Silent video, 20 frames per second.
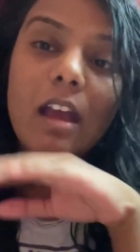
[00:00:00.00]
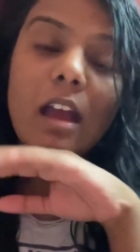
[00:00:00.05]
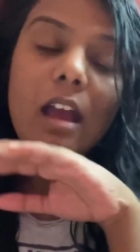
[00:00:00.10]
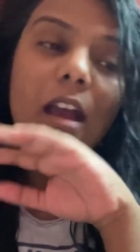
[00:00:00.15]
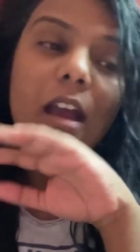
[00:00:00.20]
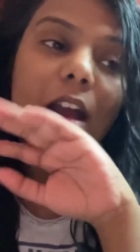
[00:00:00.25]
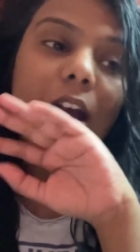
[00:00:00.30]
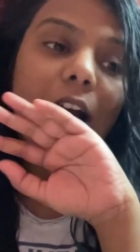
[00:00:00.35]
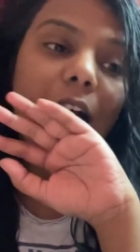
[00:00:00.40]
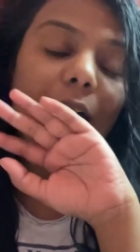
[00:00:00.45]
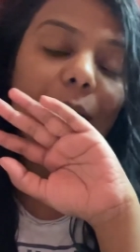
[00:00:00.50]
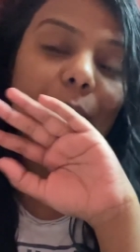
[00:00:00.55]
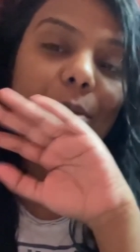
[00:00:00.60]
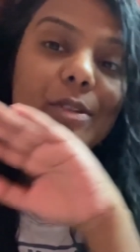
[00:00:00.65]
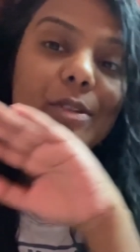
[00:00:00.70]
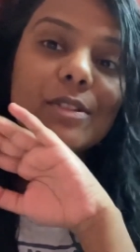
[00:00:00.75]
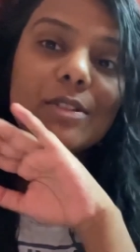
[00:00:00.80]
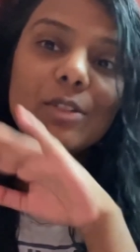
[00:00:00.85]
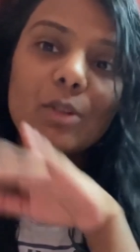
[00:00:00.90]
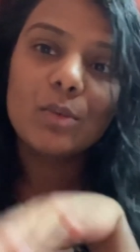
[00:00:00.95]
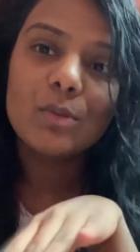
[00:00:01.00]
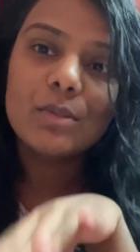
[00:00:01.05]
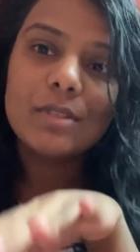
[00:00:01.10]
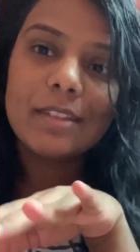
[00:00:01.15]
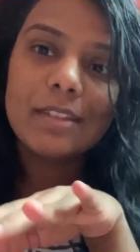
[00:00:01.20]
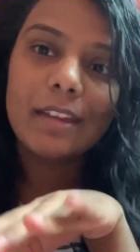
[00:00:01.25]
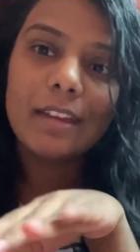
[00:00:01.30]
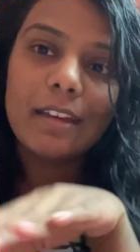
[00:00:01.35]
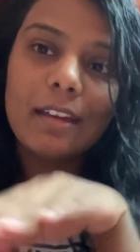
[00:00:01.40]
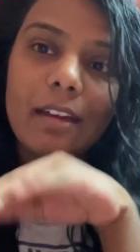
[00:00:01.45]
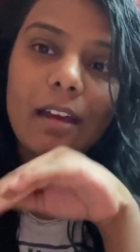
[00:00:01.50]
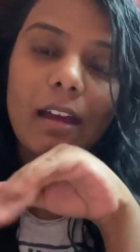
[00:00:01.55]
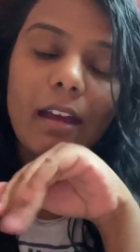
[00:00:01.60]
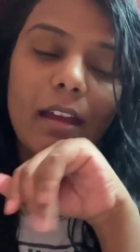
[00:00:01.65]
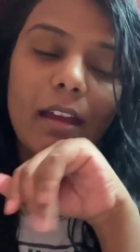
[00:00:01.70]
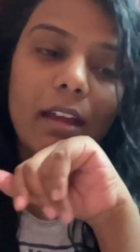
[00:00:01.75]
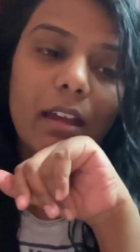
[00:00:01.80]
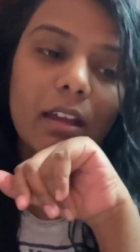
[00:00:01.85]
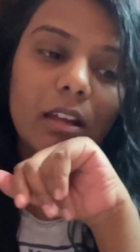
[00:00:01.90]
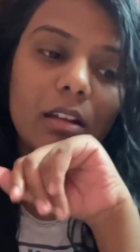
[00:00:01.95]
I was so sick
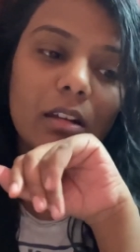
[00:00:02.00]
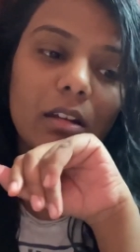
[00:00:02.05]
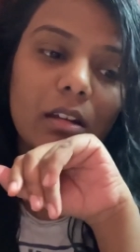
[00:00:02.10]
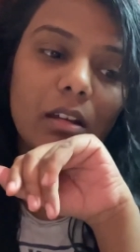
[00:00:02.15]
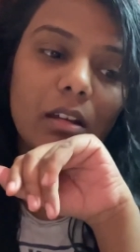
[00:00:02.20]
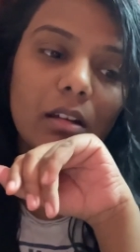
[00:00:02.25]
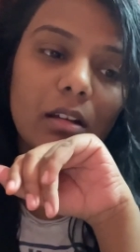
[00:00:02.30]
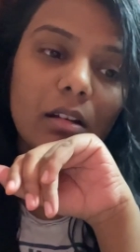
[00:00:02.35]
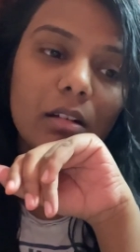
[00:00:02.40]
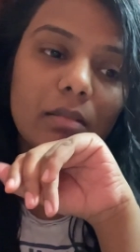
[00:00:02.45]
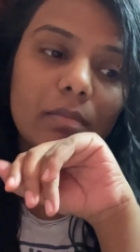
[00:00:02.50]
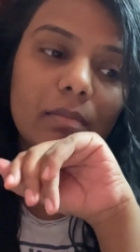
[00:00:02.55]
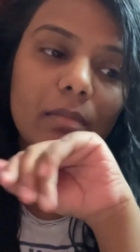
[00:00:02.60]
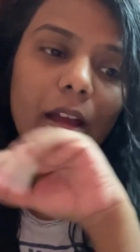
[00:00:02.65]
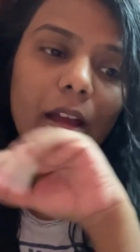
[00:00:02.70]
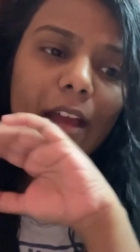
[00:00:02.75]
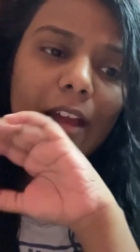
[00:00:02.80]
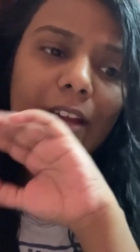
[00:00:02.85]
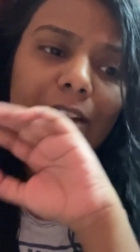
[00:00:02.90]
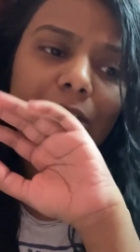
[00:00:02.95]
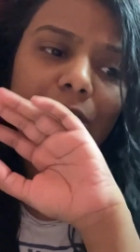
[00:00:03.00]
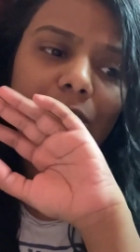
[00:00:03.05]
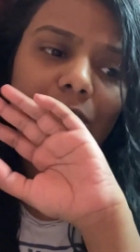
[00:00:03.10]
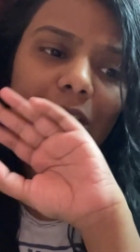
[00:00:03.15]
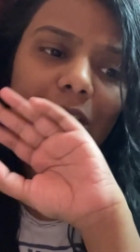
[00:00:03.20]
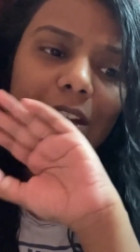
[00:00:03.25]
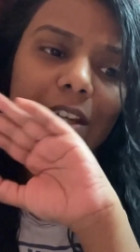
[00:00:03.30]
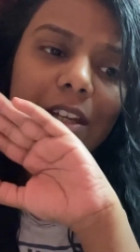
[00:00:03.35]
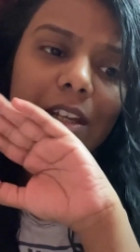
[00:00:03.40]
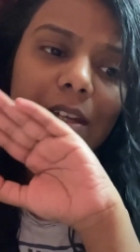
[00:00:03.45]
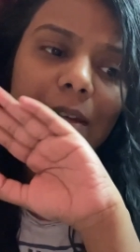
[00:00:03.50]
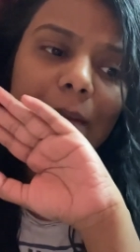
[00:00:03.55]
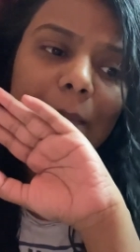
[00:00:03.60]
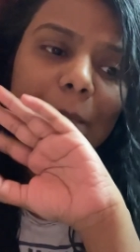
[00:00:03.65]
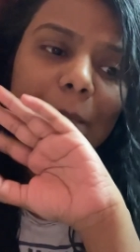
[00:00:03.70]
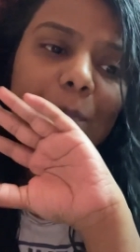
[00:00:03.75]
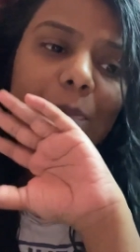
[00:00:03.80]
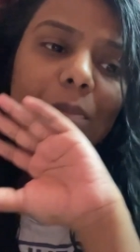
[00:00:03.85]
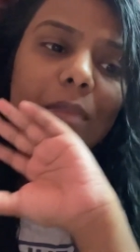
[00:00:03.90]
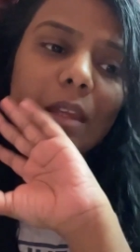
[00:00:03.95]
and I had a very
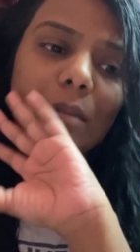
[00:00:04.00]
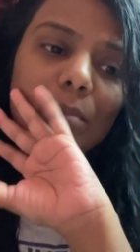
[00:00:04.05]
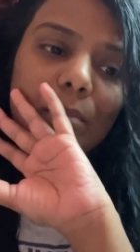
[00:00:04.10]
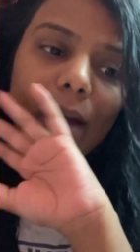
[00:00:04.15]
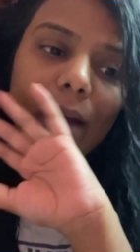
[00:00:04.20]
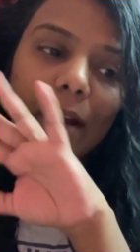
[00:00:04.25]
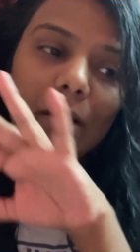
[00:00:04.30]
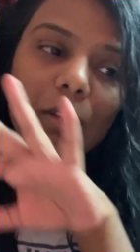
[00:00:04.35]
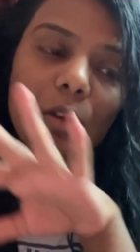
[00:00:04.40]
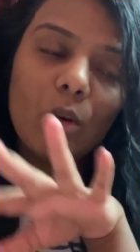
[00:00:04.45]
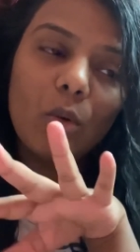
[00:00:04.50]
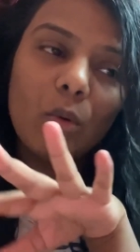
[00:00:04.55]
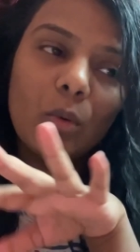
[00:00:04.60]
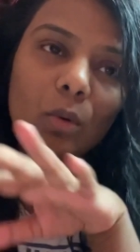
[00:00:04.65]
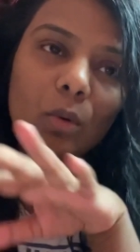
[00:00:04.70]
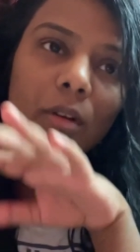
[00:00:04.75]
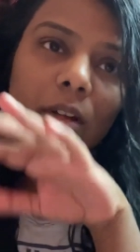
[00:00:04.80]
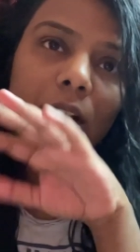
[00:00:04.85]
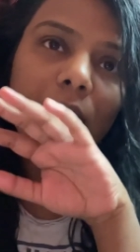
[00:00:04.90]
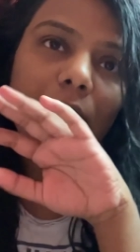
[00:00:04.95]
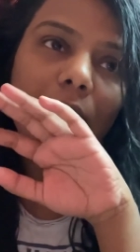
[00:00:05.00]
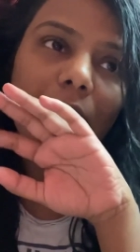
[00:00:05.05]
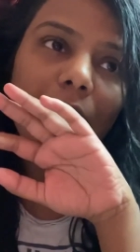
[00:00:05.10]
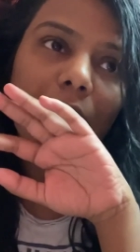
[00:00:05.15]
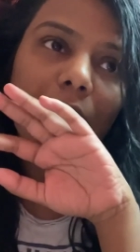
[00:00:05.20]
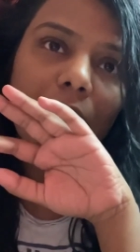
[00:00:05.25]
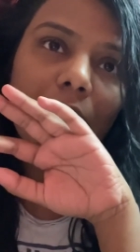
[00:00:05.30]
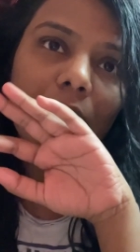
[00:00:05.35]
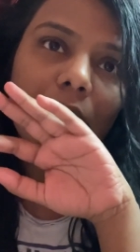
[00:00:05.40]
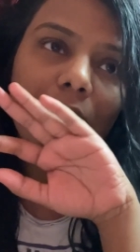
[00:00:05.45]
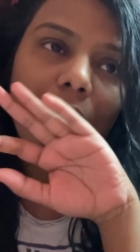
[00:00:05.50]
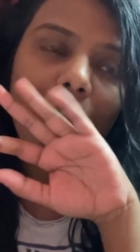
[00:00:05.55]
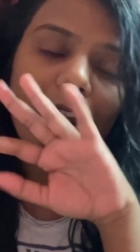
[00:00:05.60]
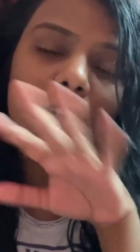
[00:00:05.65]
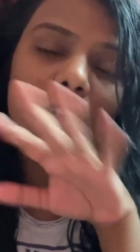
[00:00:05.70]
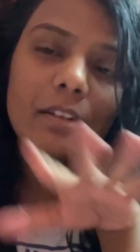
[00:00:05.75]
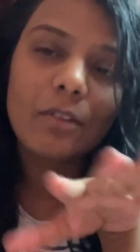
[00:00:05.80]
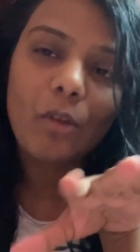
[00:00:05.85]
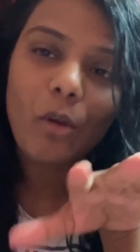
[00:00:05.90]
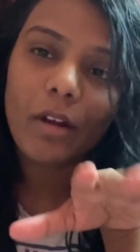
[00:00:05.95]
bad cold and I did
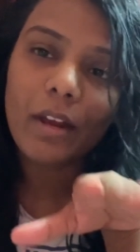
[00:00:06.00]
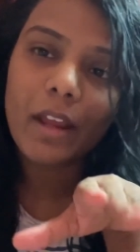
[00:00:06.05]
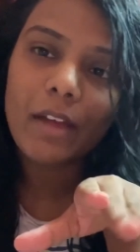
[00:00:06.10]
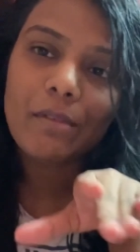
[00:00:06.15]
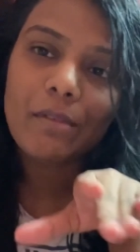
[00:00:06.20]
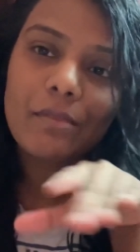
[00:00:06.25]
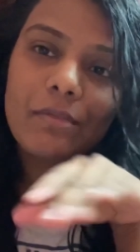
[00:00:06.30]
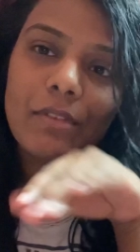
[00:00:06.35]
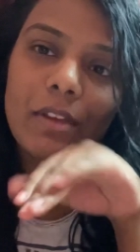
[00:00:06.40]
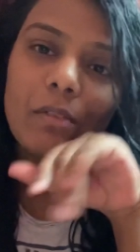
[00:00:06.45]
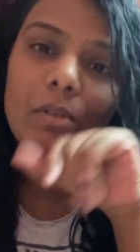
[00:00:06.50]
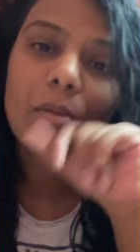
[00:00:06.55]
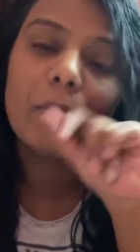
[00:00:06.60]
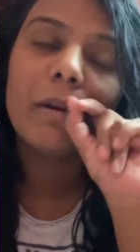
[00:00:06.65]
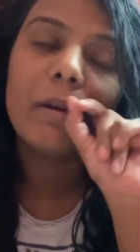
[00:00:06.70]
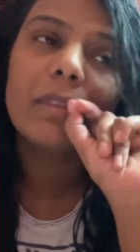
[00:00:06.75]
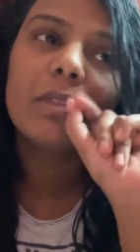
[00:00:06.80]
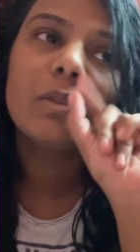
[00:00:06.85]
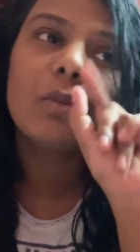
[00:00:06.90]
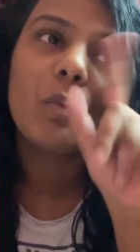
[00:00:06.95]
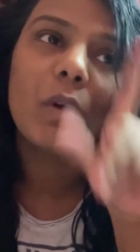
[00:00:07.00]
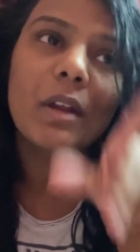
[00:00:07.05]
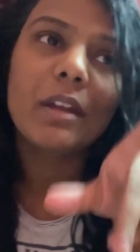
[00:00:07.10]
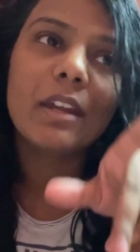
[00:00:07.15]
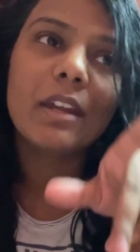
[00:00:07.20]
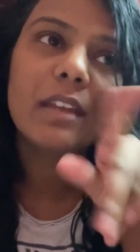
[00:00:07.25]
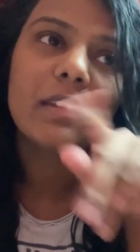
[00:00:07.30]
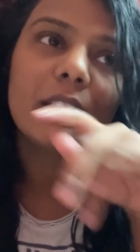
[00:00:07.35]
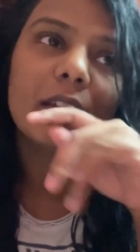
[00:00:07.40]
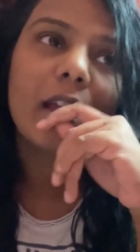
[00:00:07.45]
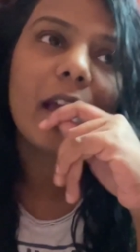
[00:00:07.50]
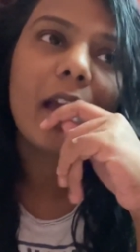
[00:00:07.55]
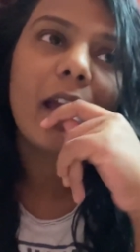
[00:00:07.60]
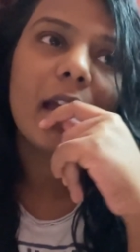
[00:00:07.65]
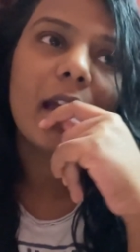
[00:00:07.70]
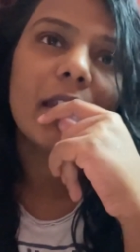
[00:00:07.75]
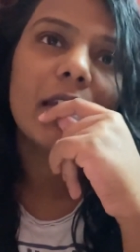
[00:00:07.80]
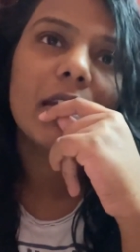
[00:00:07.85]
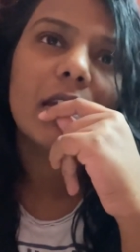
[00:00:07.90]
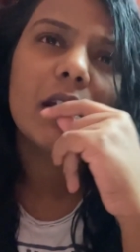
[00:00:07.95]
not have a fever, but the one day that I had
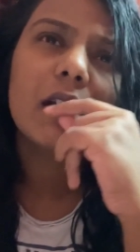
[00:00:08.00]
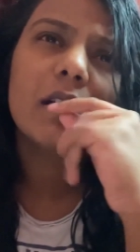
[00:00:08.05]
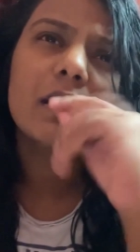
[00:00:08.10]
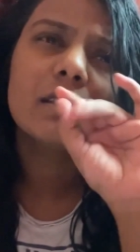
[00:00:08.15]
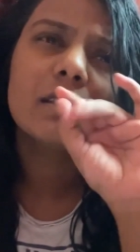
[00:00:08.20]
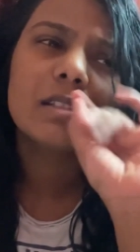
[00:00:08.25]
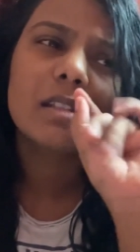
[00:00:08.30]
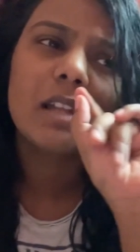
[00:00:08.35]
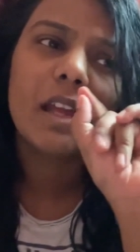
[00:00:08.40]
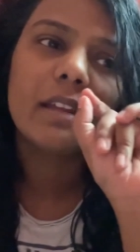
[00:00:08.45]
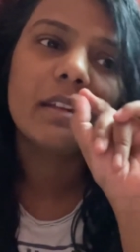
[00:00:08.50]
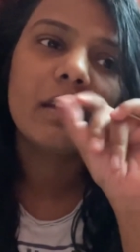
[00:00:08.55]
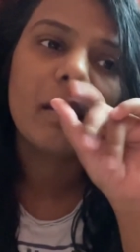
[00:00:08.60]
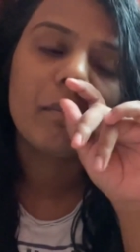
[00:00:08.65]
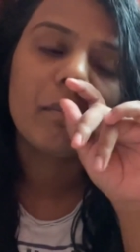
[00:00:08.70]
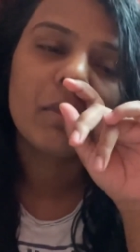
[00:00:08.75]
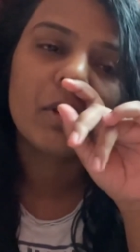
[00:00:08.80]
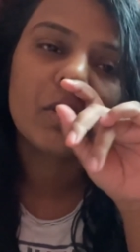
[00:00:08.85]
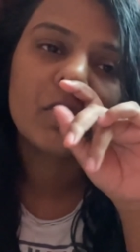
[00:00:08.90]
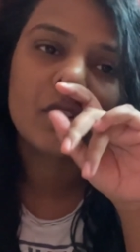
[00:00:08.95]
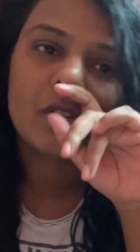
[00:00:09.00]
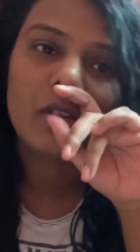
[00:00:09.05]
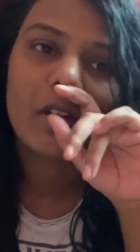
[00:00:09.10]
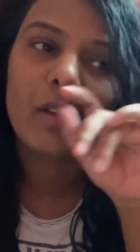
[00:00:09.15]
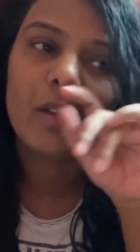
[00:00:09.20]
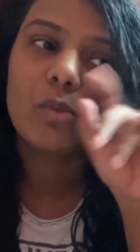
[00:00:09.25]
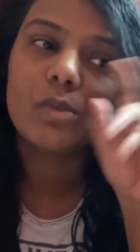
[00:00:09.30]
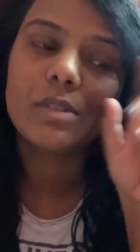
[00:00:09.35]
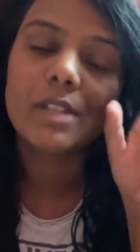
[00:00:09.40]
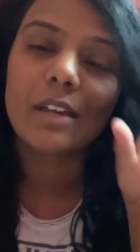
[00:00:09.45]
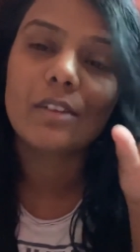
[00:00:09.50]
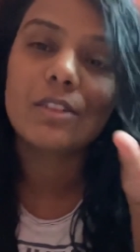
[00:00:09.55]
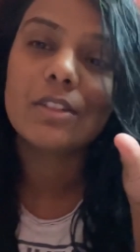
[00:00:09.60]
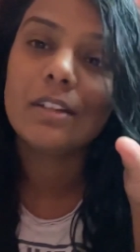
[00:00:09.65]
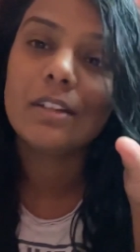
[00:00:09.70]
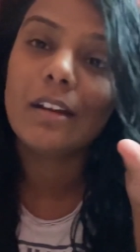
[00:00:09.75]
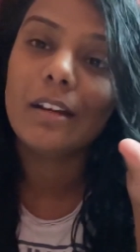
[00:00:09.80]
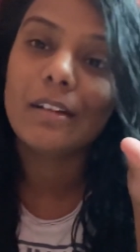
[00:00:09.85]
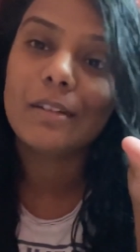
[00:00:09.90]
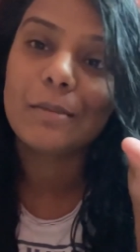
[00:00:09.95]
a slight temperature, I was actually
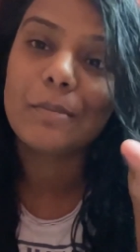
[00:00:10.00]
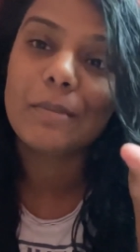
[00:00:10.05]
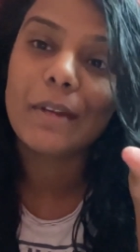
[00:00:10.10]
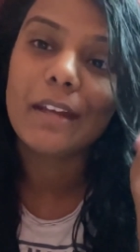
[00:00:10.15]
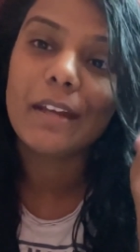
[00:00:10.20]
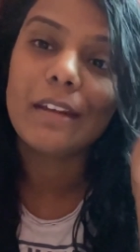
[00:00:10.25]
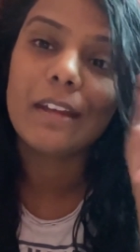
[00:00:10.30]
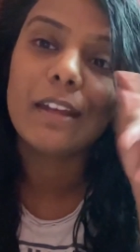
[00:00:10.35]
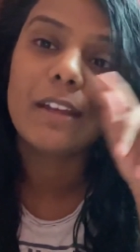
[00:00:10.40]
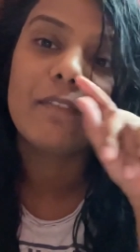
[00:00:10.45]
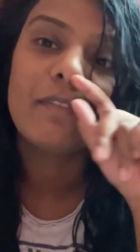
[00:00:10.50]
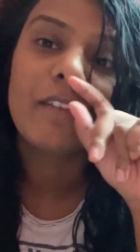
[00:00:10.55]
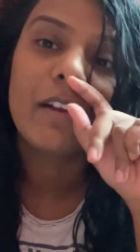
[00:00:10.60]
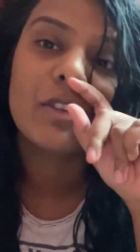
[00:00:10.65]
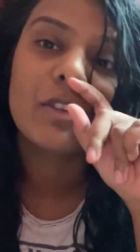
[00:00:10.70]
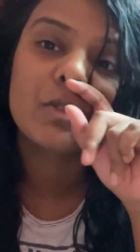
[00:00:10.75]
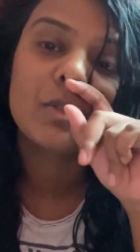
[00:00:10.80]
contemplating if I should